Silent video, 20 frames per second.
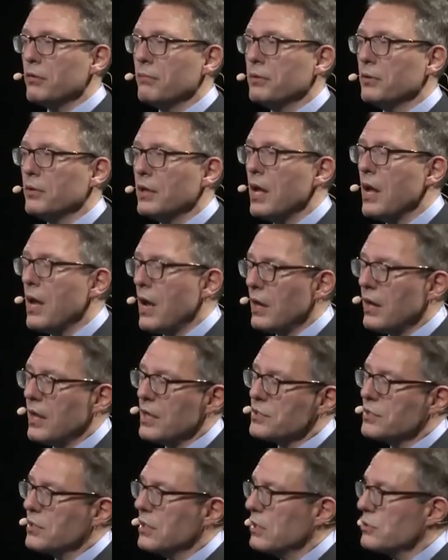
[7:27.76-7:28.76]
computer
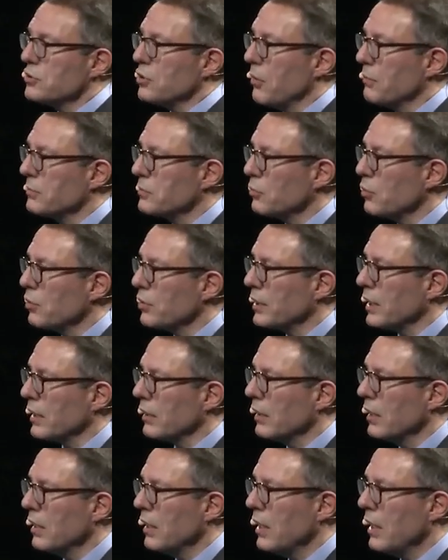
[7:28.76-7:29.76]
unless it stops
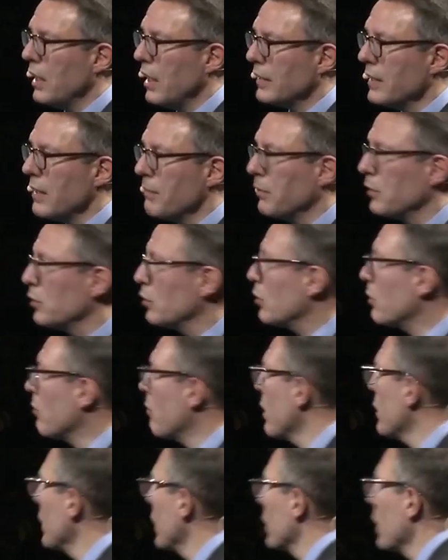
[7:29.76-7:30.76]
working. At that point, you're going
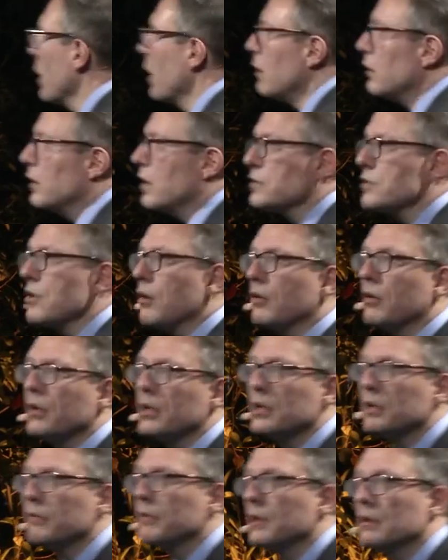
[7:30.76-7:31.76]
to run like, there's no
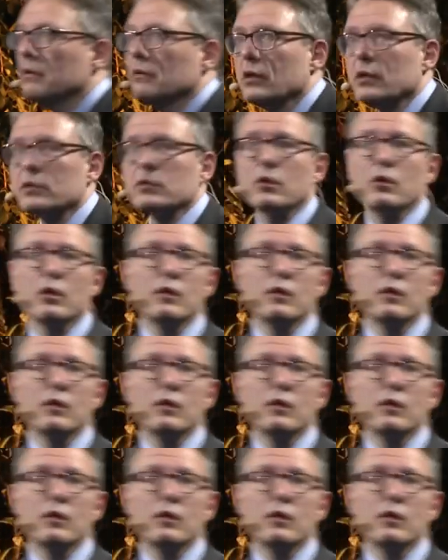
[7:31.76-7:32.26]
connectivity, there's no